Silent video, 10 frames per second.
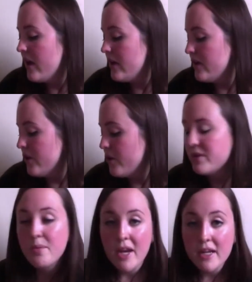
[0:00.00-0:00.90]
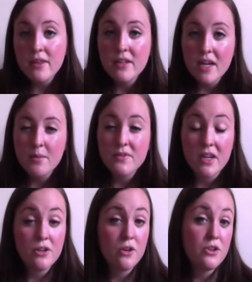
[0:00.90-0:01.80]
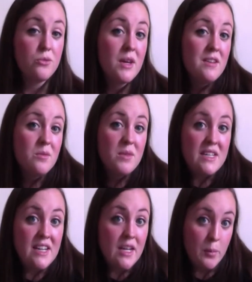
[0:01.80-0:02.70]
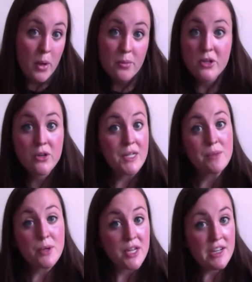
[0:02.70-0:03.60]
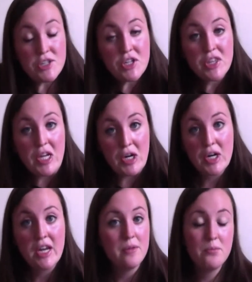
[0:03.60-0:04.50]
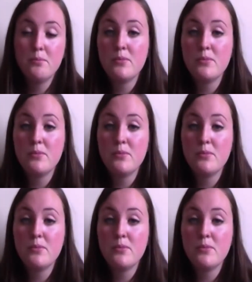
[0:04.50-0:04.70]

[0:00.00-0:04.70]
You know, depending on the type of site you're on, you may even be taking public transportation there and